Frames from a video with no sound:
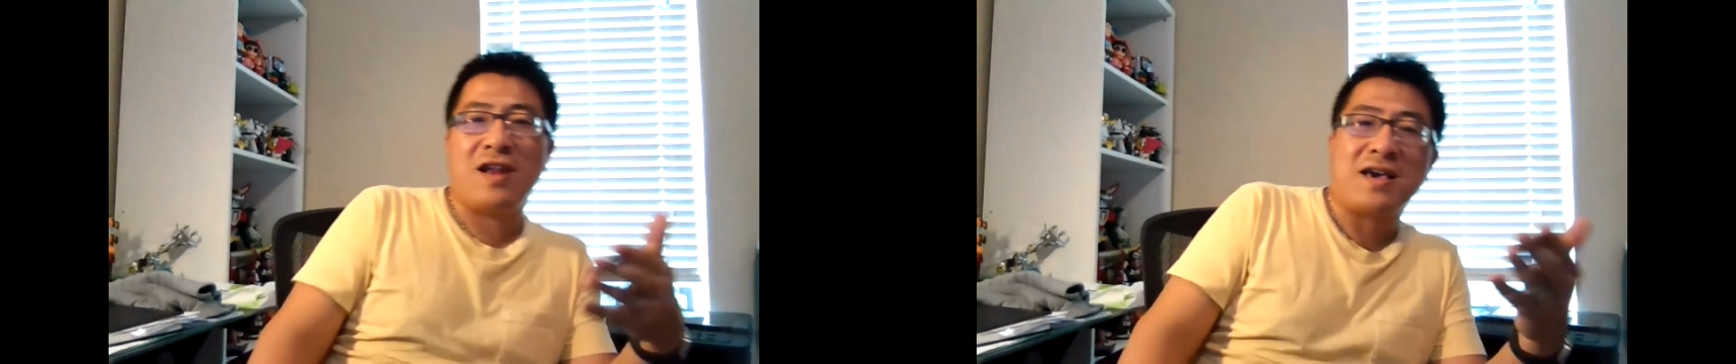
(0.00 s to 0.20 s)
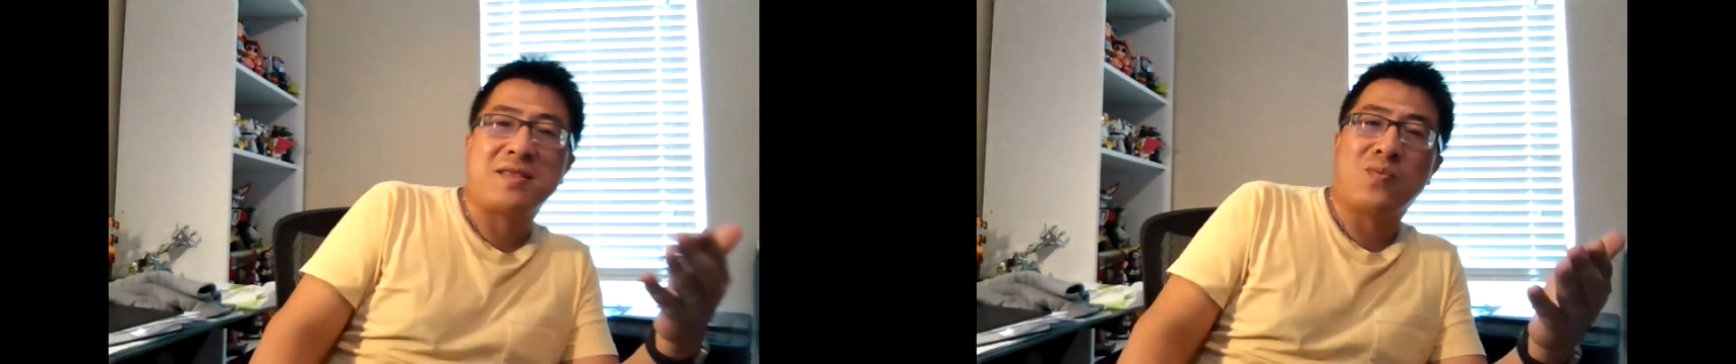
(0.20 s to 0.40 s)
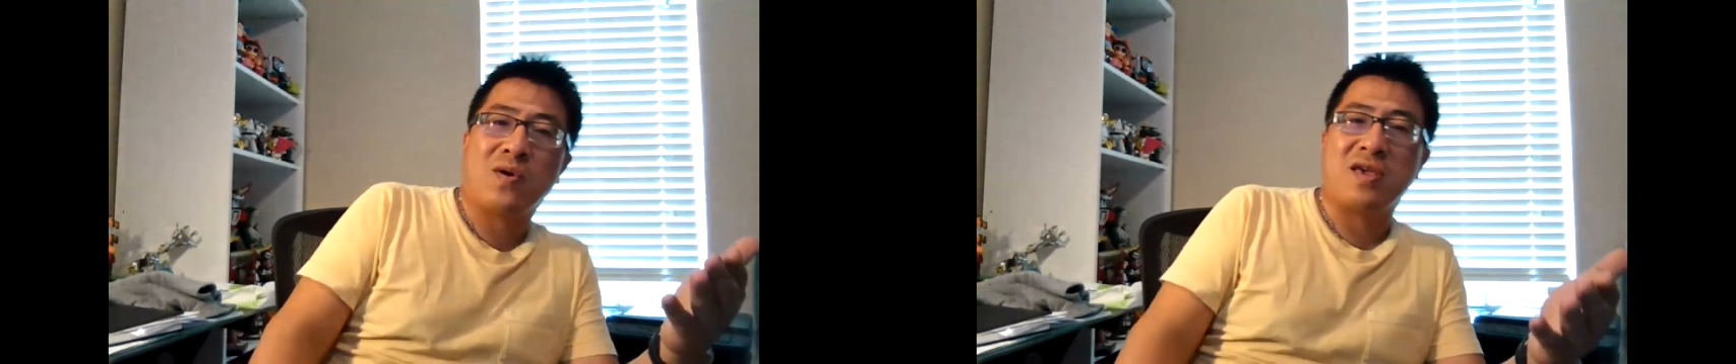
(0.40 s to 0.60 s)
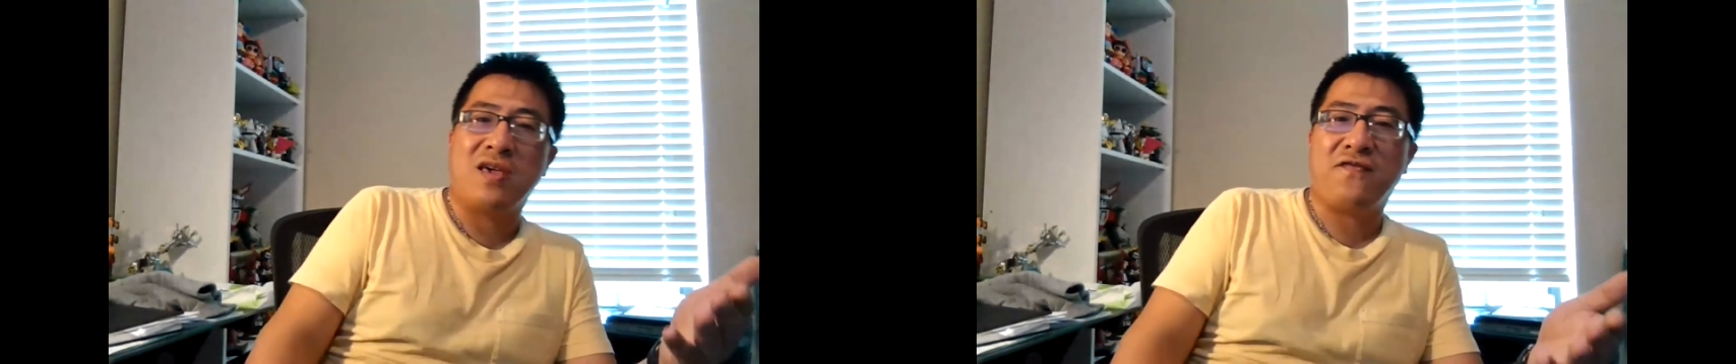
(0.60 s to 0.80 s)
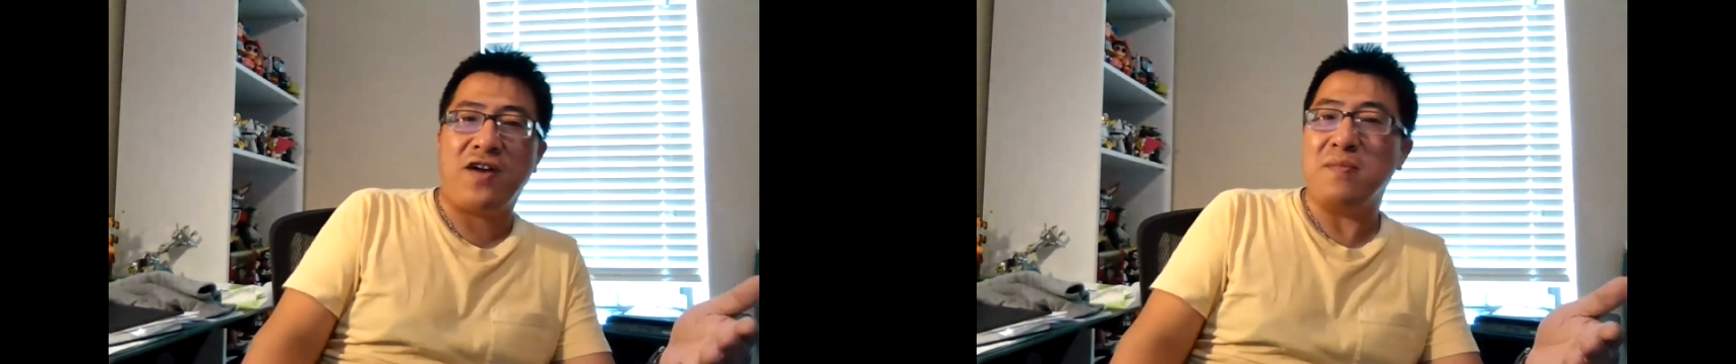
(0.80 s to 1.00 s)
like the
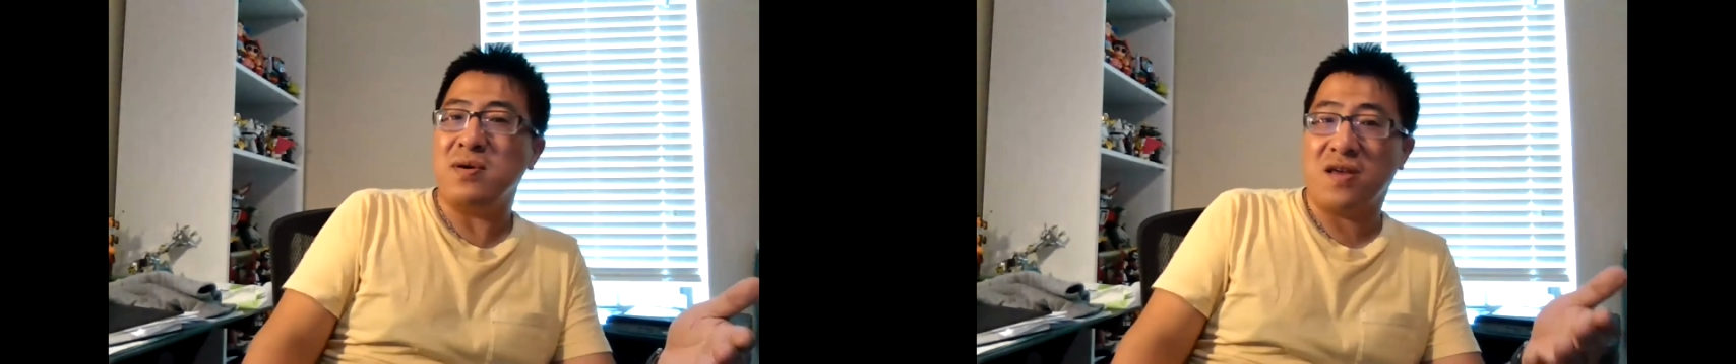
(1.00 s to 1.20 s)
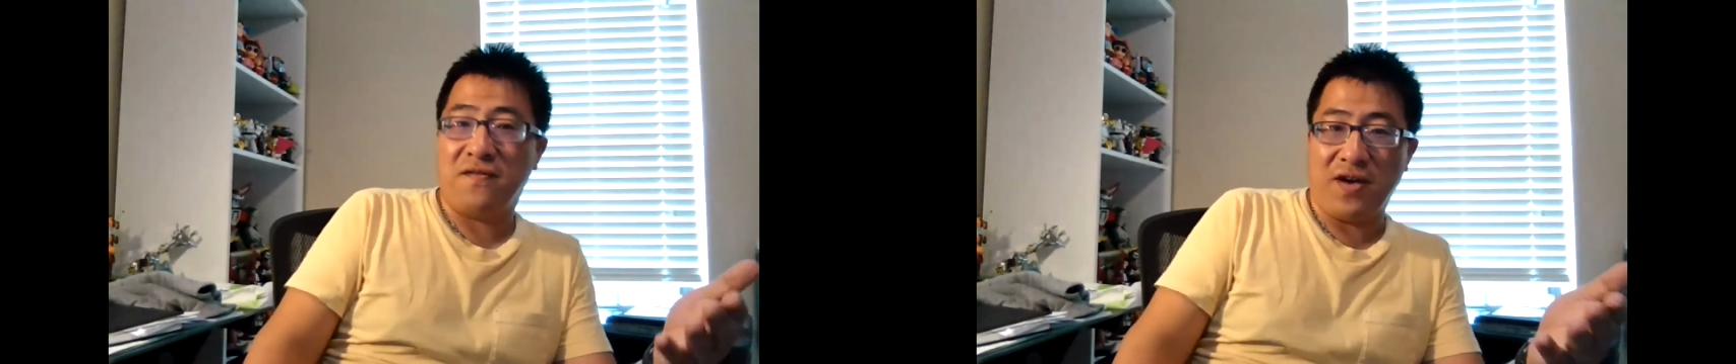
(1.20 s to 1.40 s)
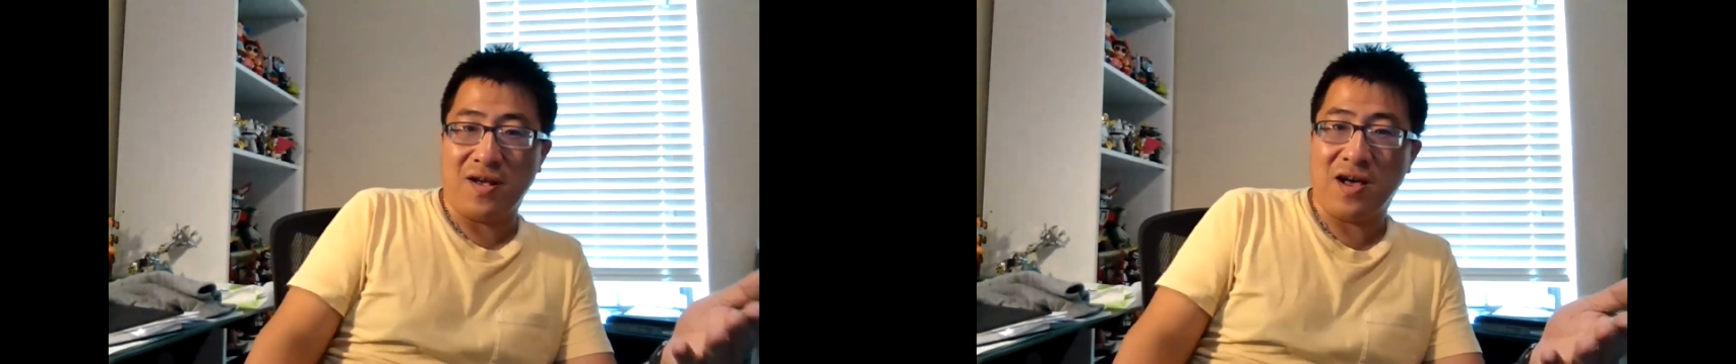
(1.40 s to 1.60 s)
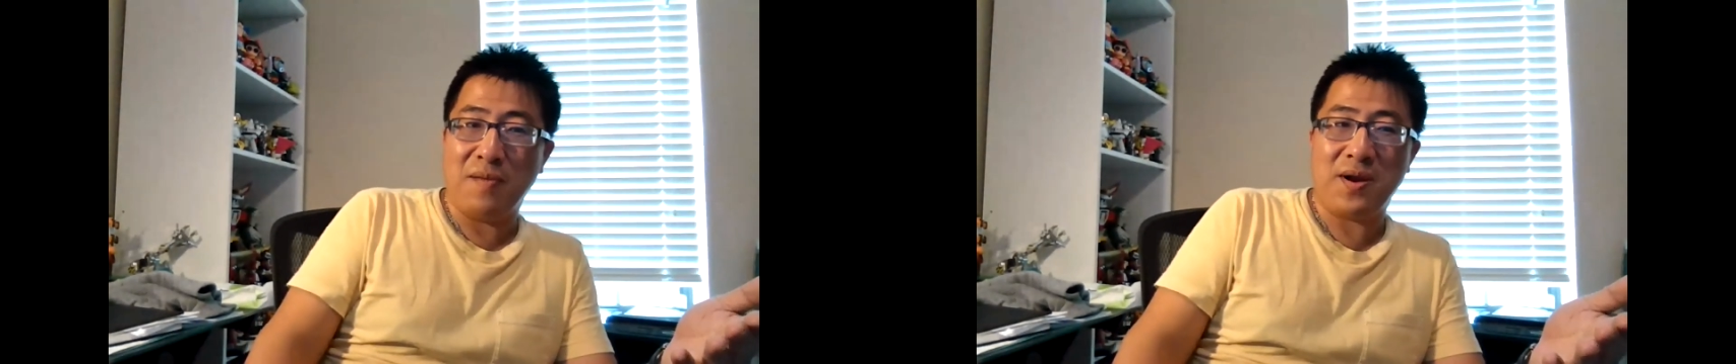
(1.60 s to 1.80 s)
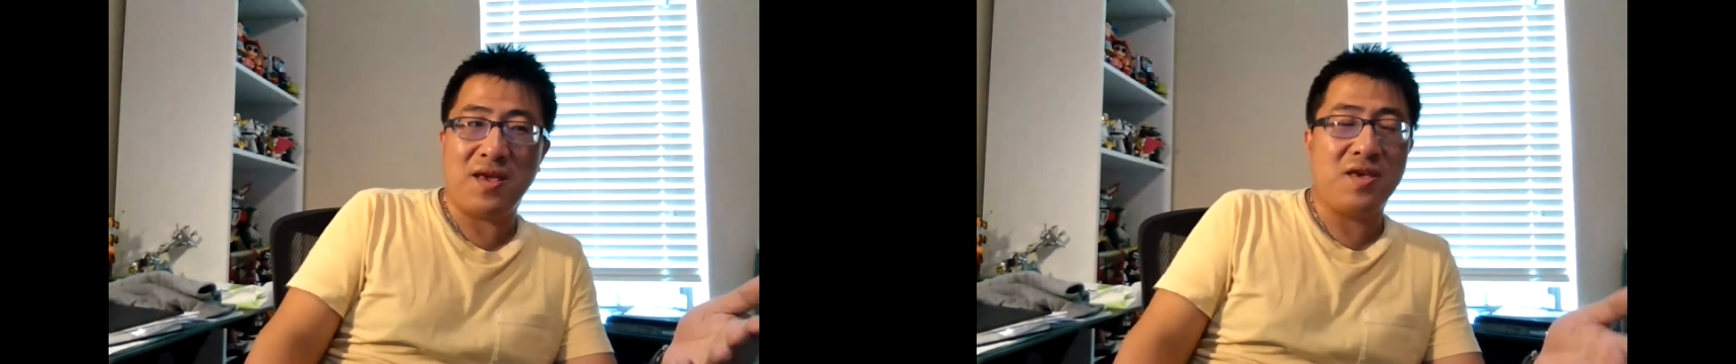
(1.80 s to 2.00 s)
working environment of your company,